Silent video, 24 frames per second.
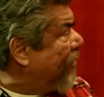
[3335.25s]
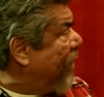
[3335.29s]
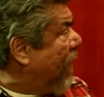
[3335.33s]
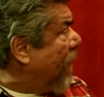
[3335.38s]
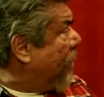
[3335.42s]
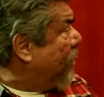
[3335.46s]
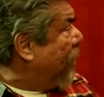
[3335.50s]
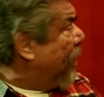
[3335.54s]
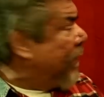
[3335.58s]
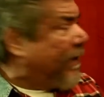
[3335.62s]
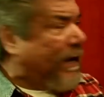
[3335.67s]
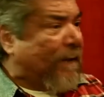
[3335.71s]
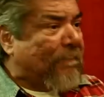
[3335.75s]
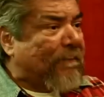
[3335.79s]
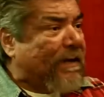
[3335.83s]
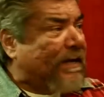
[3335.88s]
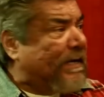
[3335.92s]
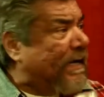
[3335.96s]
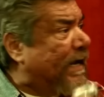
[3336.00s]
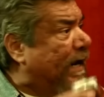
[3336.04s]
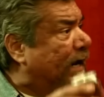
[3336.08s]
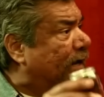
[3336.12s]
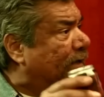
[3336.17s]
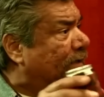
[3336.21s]
fuck put him
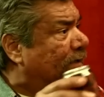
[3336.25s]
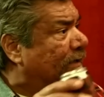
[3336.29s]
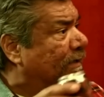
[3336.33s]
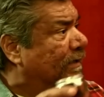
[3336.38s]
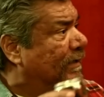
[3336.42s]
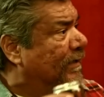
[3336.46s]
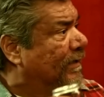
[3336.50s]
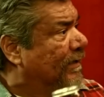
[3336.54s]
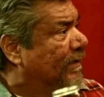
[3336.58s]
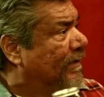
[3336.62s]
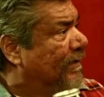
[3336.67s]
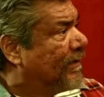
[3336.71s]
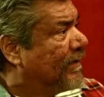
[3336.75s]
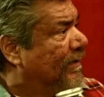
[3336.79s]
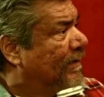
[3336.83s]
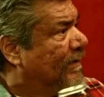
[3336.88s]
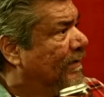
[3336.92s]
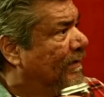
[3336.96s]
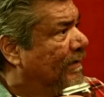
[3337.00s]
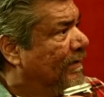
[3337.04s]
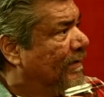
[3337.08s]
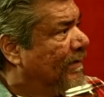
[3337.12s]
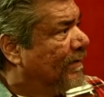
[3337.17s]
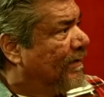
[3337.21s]
in here?
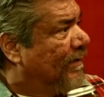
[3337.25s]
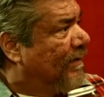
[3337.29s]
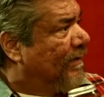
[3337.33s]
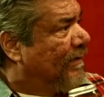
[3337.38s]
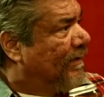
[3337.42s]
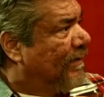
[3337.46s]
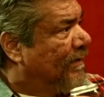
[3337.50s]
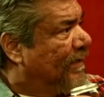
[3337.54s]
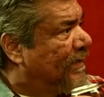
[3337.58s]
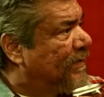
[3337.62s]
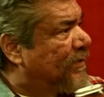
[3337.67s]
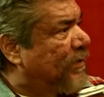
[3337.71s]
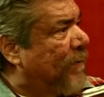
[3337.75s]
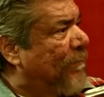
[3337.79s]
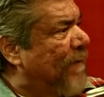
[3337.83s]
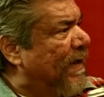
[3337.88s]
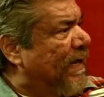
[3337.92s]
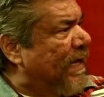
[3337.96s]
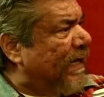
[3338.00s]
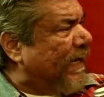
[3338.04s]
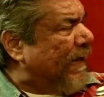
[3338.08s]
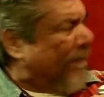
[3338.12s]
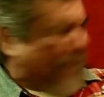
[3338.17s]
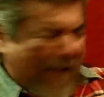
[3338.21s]
Yeah, he's
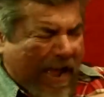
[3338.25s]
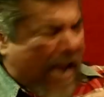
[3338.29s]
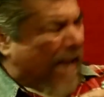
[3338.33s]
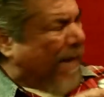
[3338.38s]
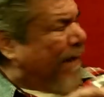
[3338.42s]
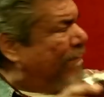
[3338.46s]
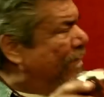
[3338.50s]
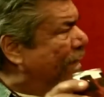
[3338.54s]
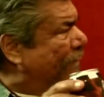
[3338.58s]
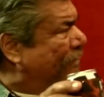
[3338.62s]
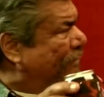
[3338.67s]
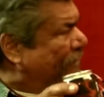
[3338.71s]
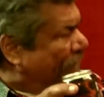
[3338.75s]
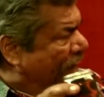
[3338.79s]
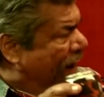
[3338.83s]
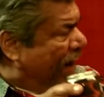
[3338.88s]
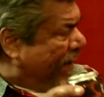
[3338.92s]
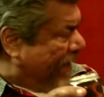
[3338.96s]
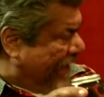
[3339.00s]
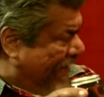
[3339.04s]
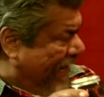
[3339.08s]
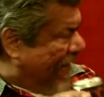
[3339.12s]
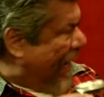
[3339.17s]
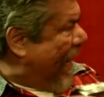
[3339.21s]
Dominican. I give a fuck.
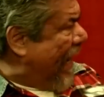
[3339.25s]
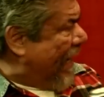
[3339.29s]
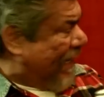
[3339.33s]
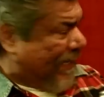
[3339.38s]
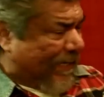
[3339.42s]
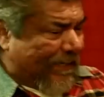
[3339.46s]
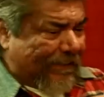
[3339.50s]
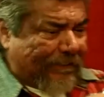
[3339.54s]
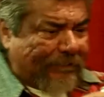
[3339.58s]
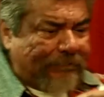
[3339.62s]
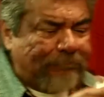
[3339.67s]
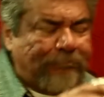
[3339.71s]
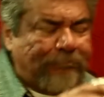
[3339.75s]
Get out of here.